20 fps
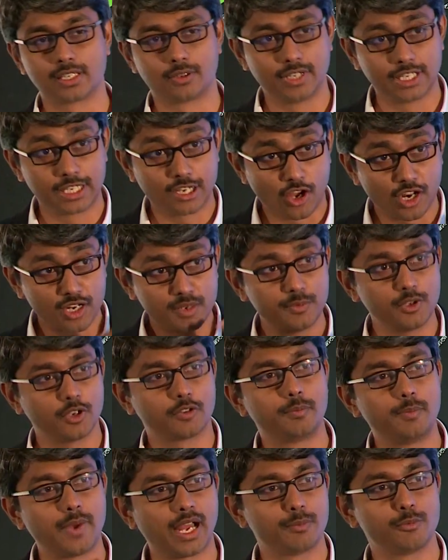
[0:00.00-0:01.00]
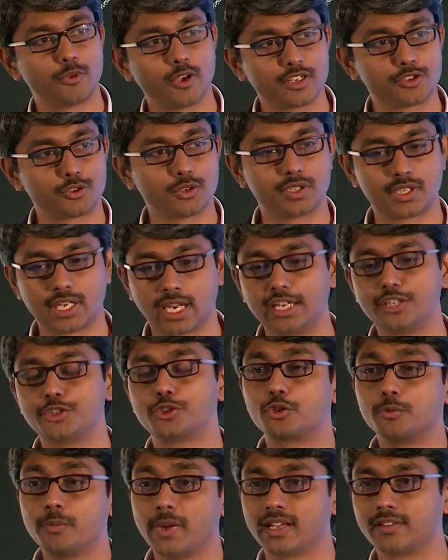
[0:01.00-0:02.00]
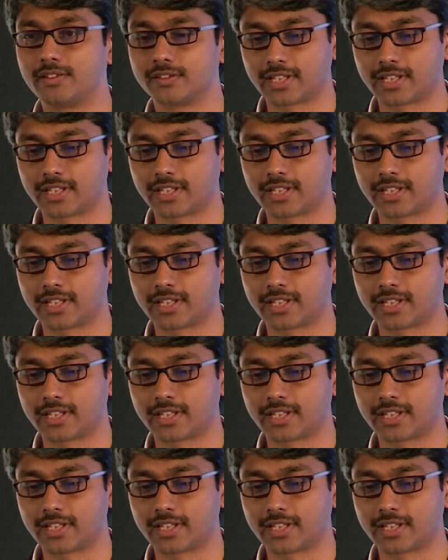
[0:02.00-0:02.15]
Our economy of bamboo has to change to make